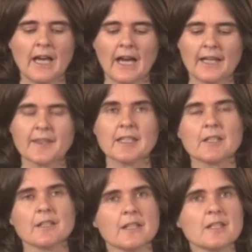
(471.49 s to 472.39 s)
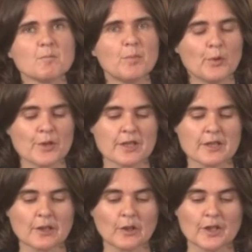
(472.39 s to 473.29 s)
I think it is important
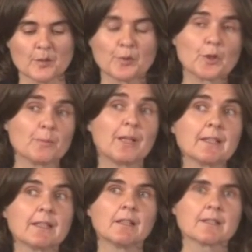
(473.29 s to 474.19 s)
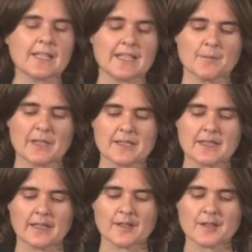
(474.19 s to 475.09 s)
to look at the broader political dynamics
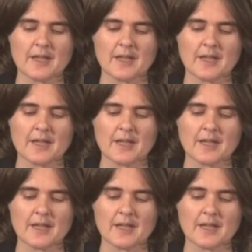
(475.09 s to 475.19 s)
there